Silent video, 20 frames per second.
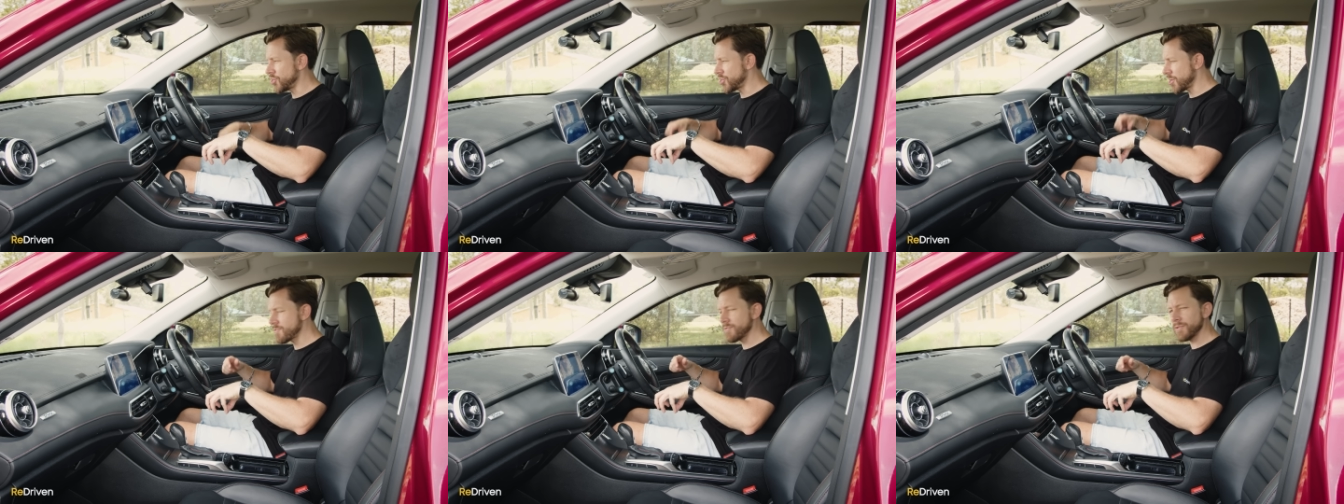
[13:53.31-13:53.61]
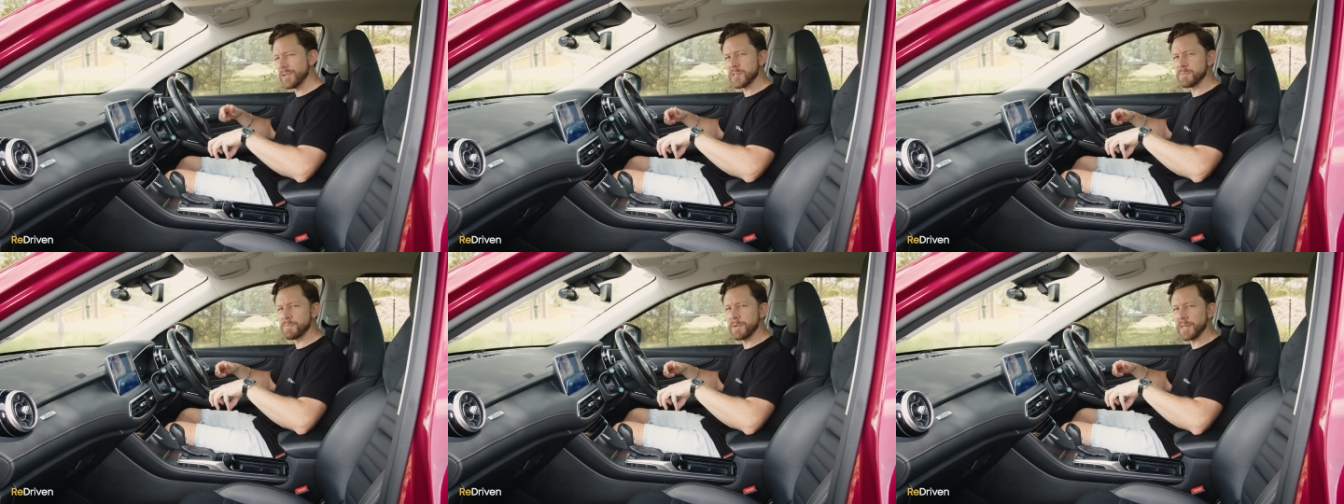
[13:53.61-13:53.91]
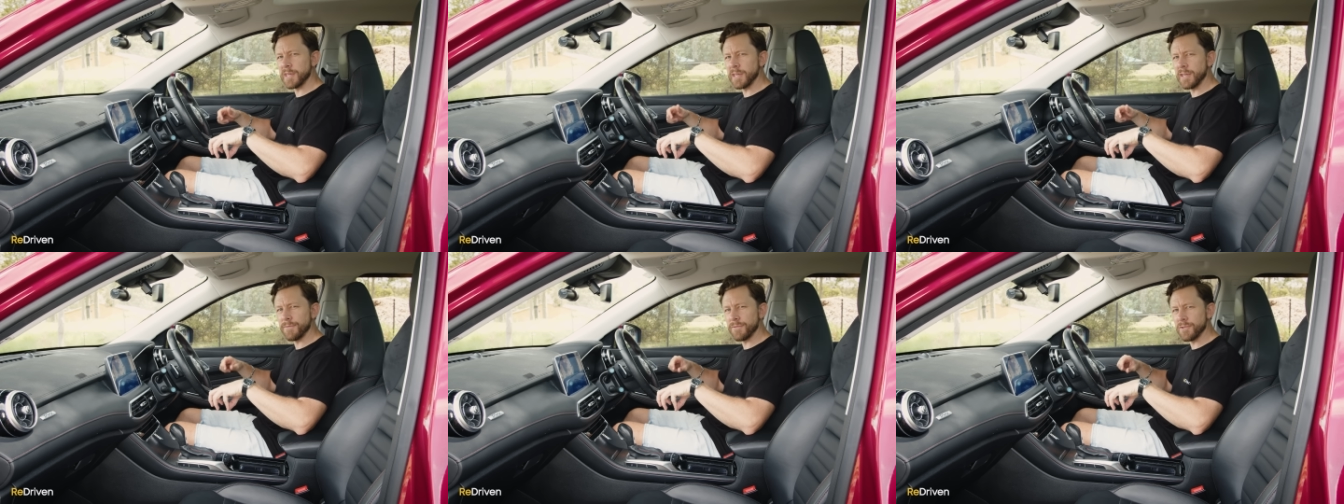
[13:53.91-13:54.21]
Generally
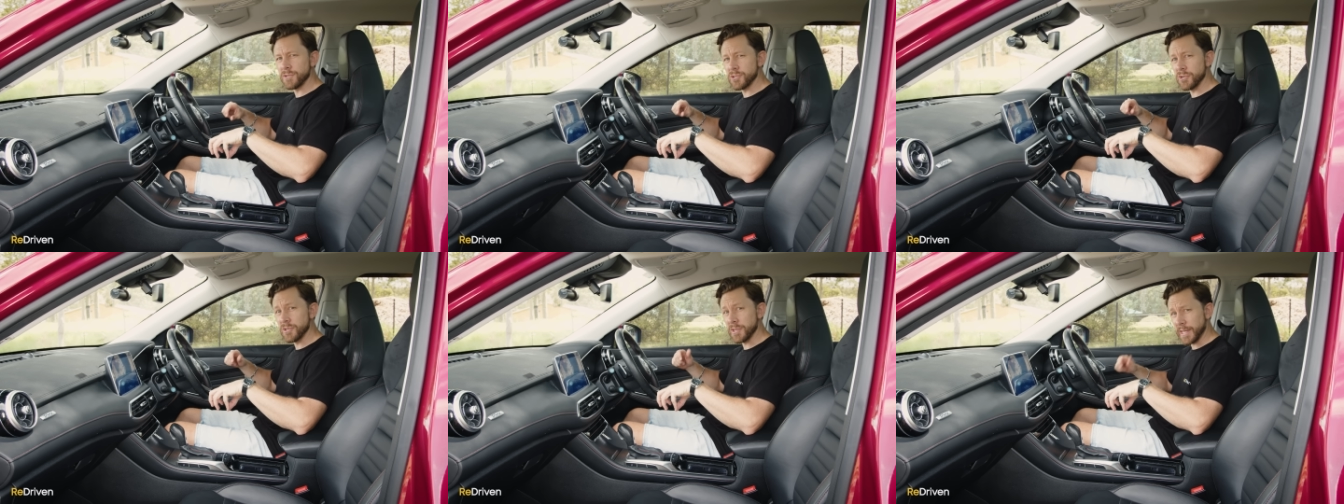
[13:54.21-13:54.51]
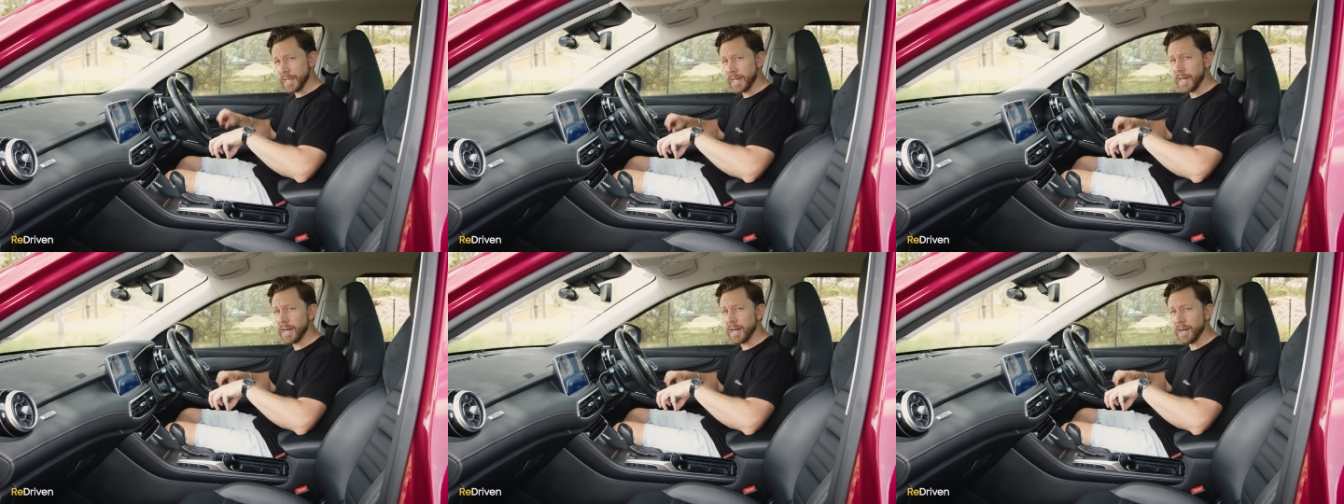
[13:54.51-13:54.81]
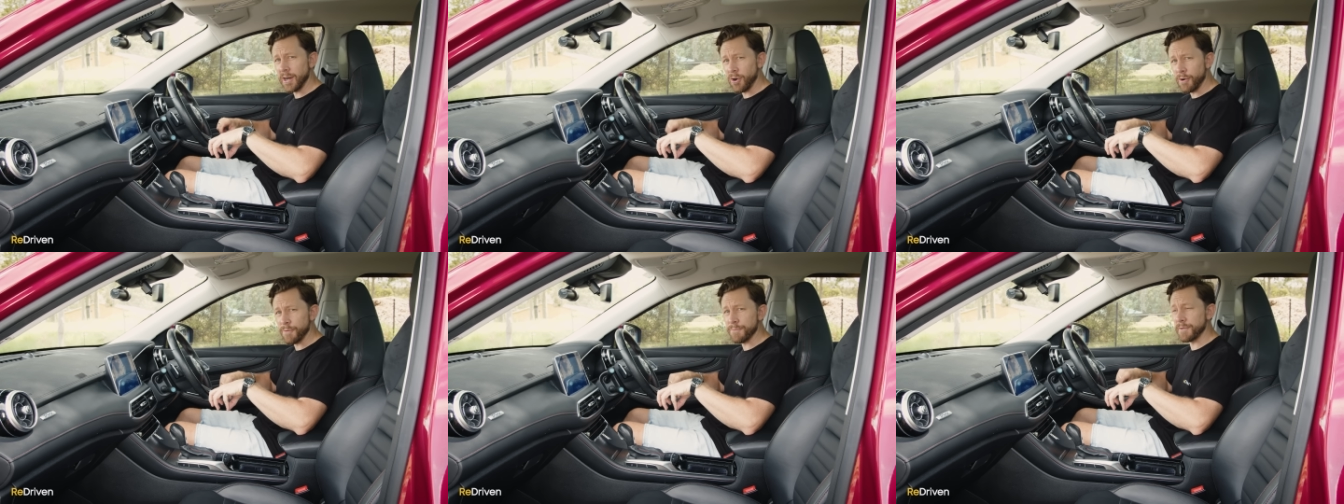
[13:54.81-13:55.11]
speaking, if you turn the
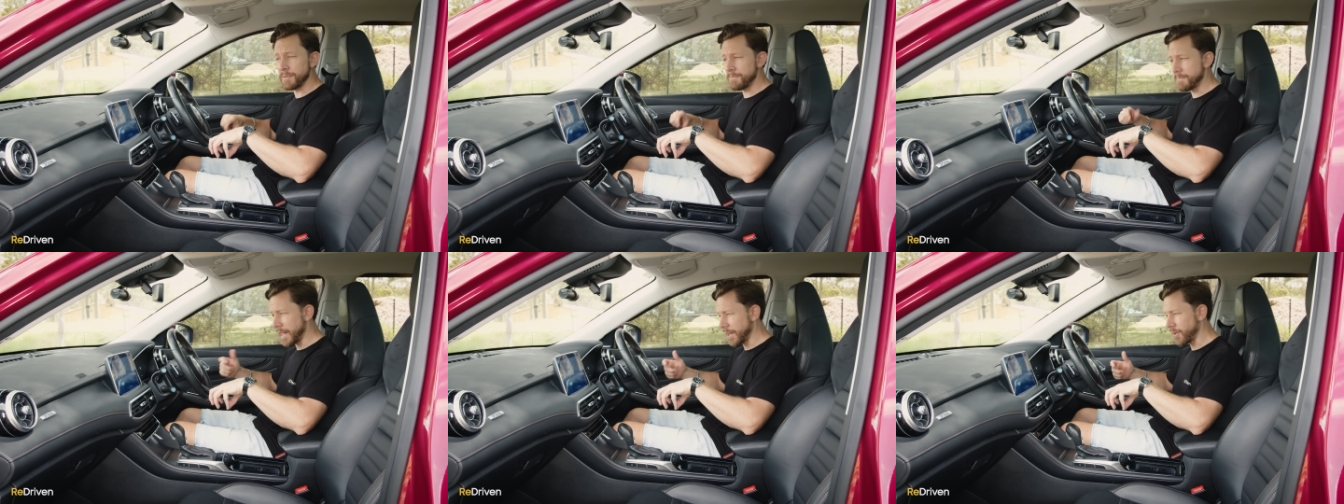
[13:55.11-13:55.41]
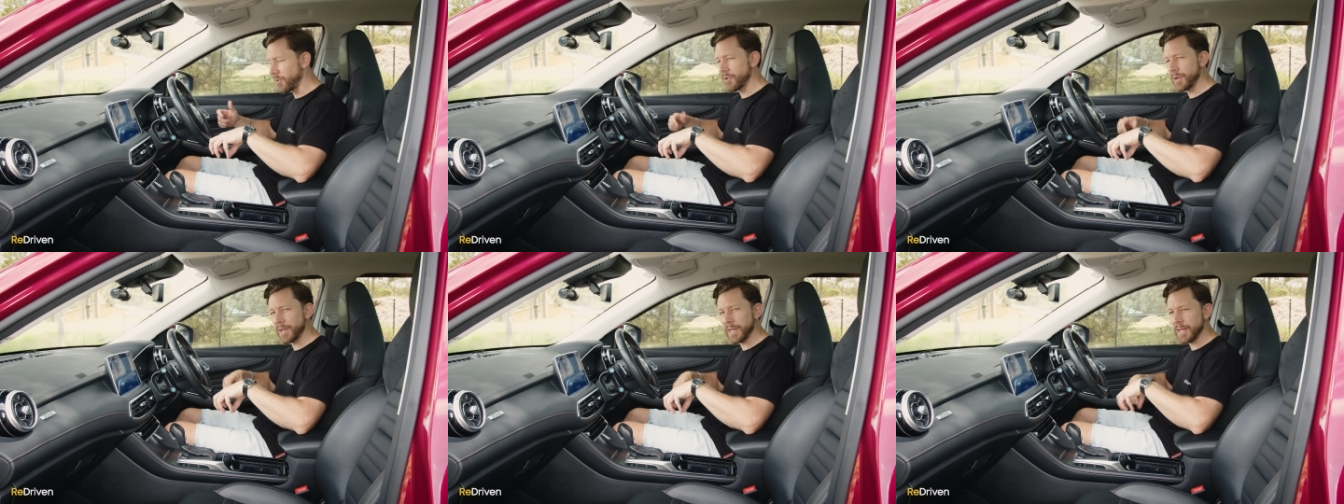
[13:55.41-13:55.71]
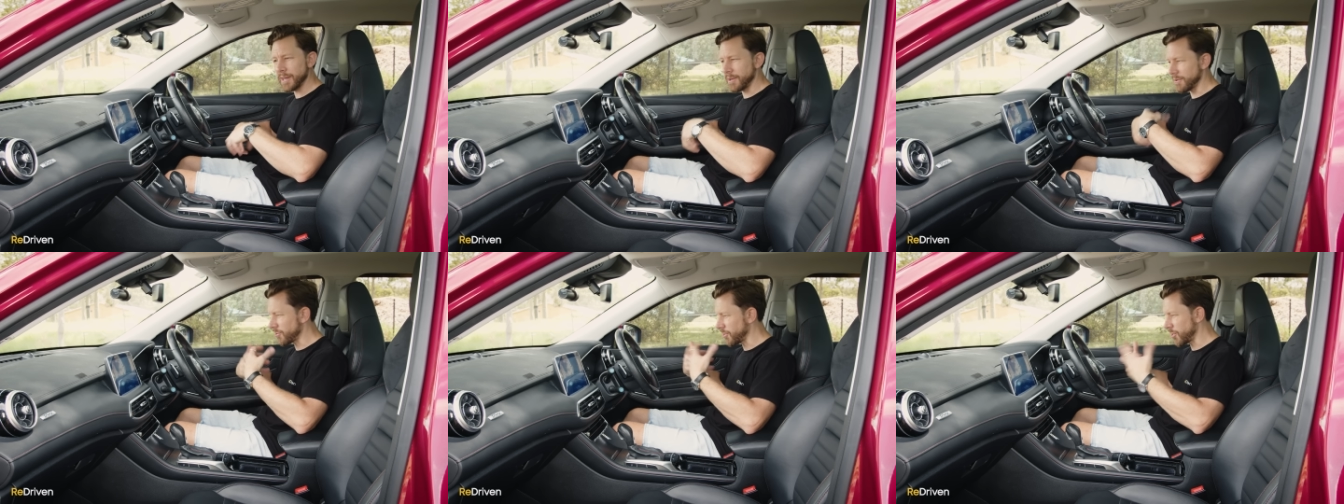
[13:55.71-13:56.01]
car off and back on
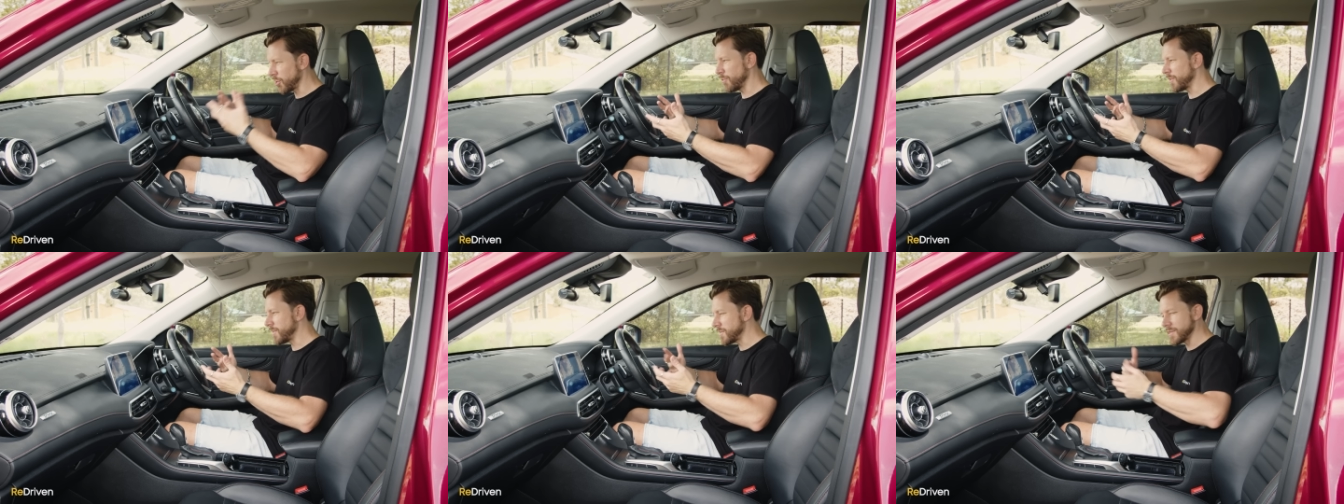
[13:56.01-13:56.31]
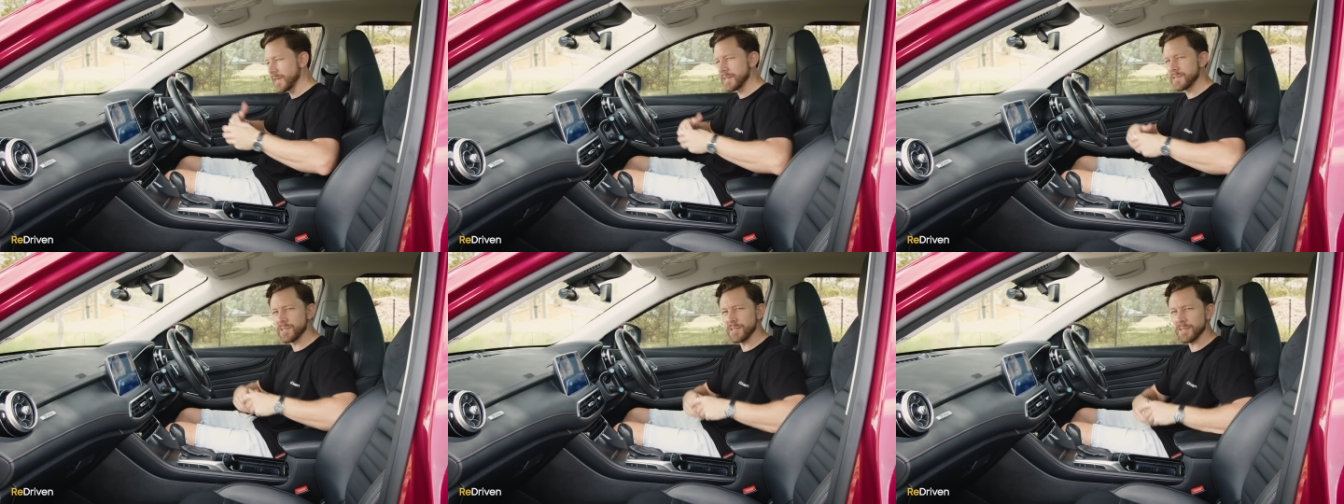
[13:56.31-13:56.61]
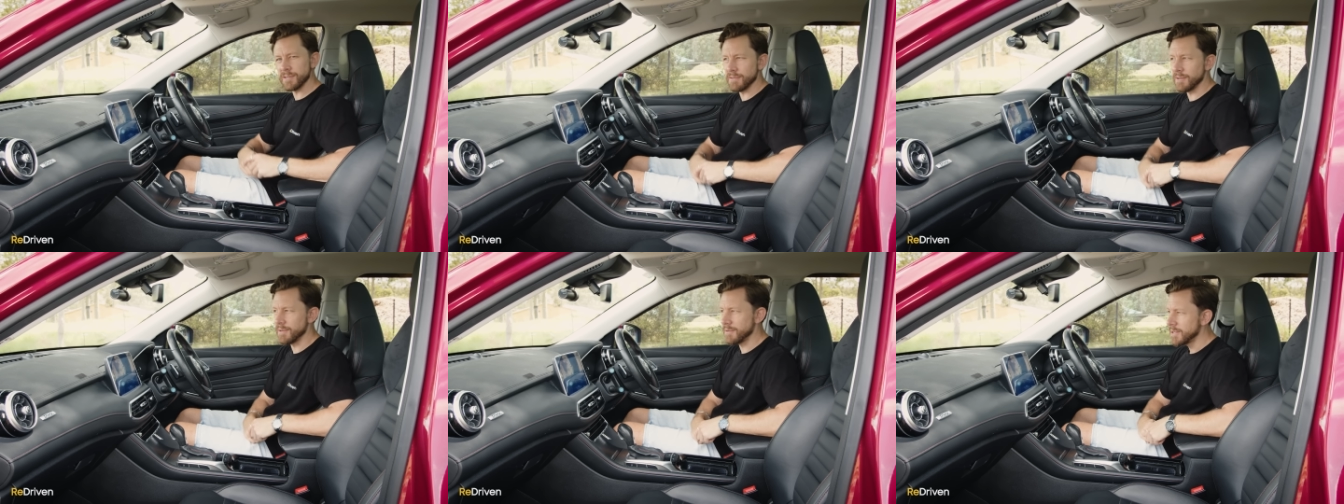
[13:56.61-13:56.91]
again, it kind of resets
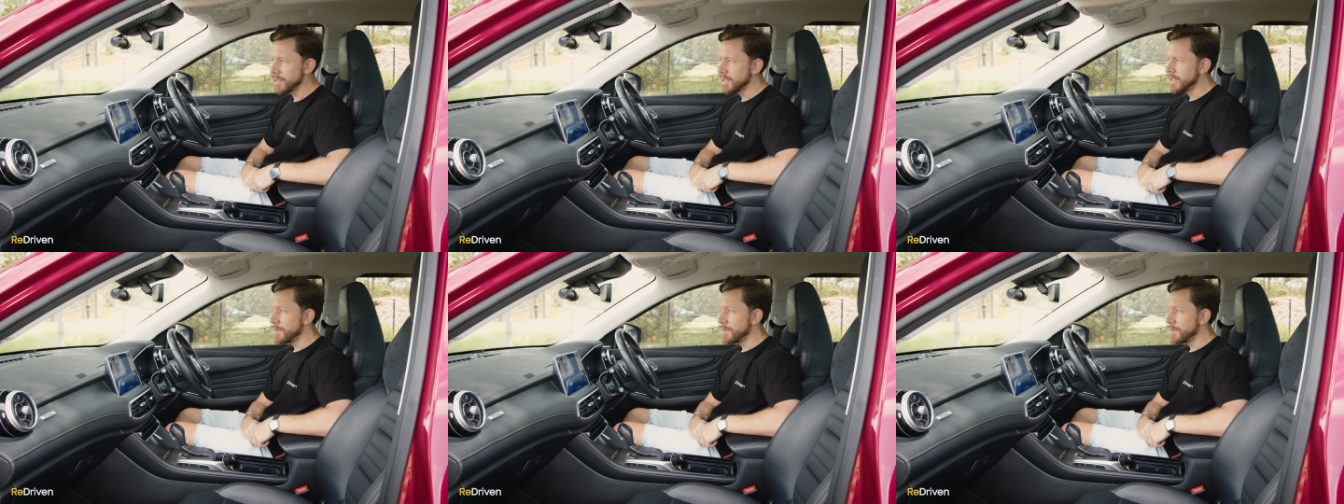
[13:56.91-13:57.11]
it and it